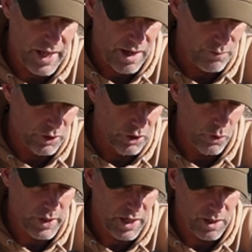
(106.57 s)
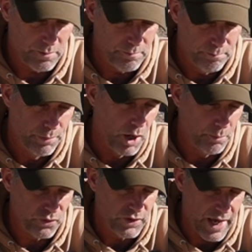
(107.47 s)
have the locating
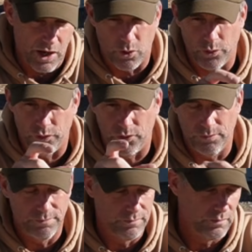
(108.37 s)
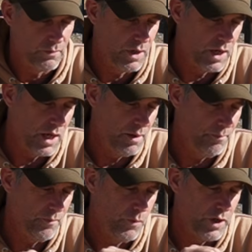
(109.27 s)
bumps, dowels.
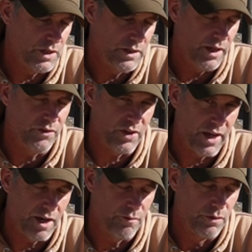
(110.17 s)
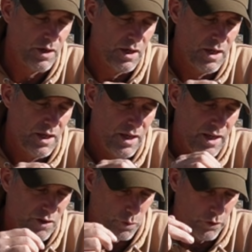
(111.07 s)
What it does have
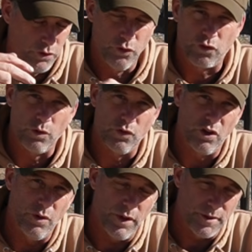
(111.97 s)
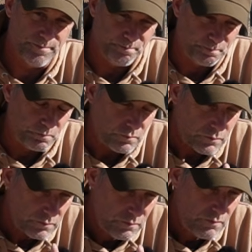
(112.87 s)
is where the 2 screws go in,
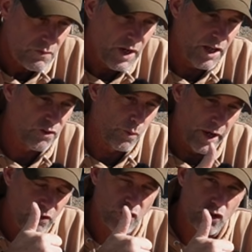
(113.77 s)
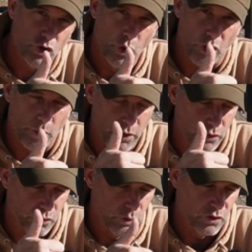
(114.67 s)
it has a raised shoulder where
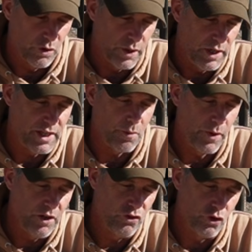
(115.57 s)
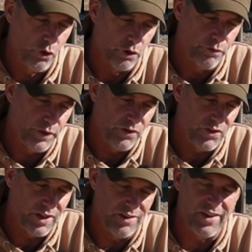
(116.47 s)
those screws go in, and that raised shoulder
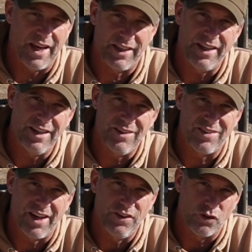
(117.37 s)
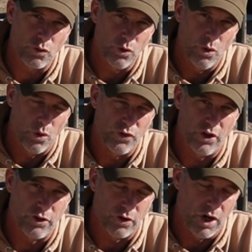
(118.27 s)
fits exactly inside the screw holes
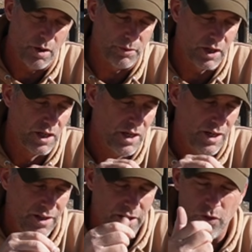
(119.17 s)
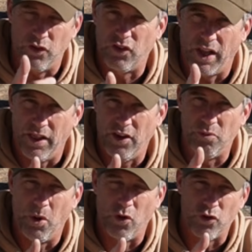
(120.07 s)
on your optic. They use a slightly
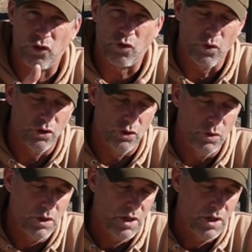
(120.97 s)
smaller screw,